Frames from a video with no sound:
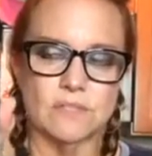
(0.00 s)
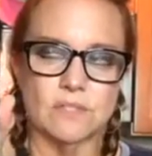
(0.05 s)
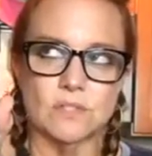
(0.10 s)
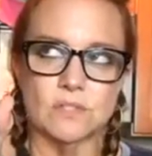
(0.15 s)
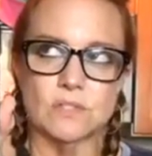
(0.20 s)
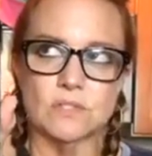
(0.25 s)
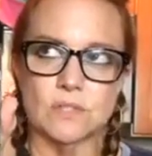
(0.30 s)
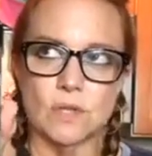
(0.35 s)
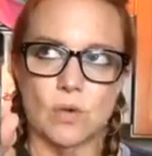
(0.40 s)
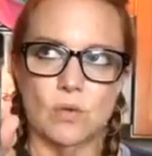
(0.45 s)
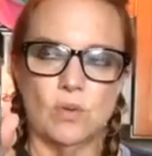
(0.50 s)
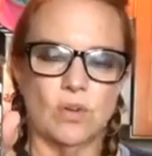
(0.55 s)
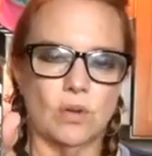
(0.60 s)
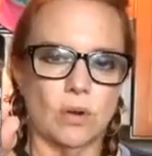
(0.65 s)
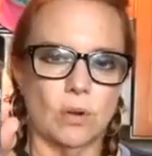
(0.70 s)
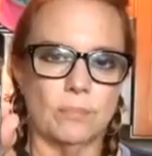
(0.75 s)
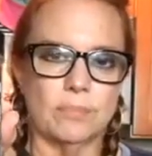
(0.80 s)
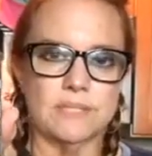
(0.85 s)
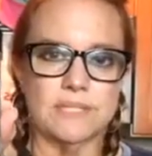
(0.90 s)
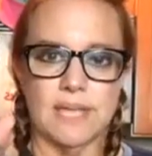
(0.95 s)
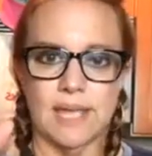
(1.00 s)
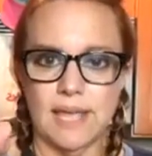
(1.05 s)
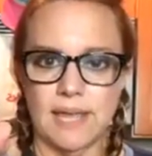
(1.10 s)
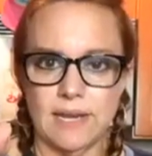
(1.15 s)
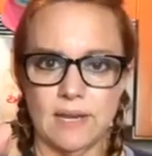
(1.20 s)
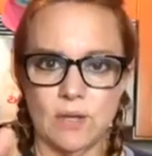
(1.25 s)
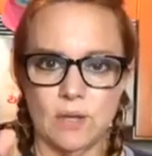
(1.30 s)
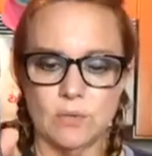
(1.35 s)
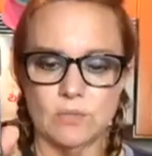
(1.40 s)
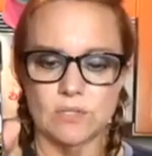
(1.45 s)
This is so good on
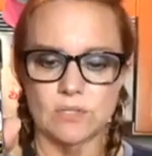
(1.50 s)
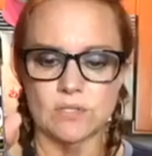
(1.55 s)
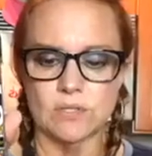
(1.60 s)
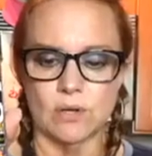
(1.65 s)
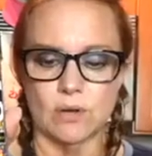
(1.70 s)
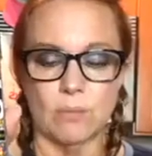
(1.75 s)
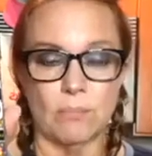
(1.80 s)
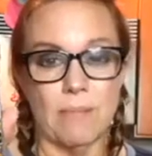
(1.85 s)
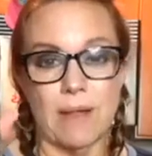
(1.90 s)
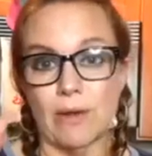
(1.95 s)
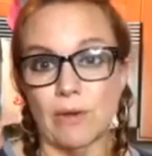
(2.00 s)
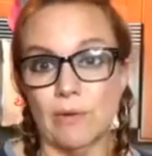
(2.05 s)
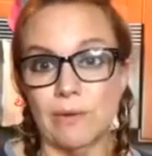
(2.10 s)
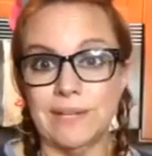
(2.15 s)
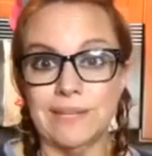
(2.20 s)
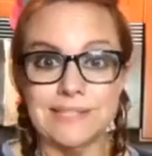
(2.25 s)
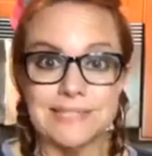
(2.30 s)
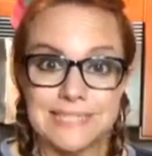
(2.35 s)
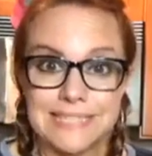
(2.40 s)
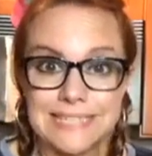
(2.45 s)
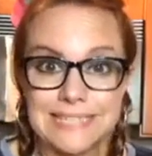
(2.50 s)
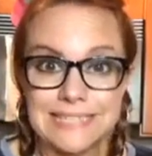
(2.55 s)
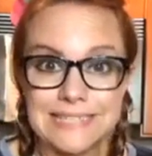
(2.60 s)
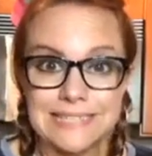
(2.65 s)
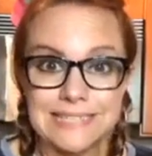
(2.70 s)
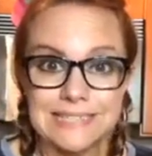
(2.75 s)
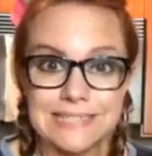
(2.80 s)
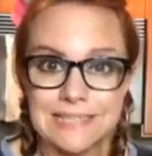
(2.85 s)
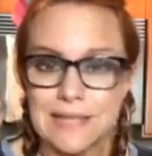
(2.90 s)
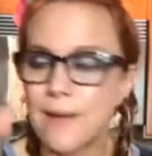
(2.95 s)
potatoes. It's good on macaroni and
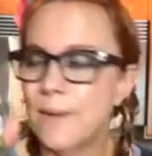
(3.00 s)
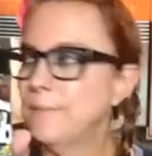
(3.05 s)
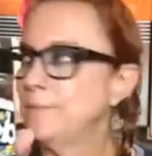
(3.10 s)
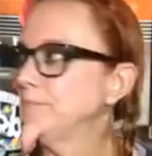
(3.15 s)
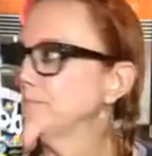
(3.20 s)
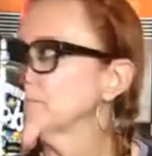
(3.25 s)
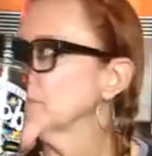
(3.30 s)
cheese.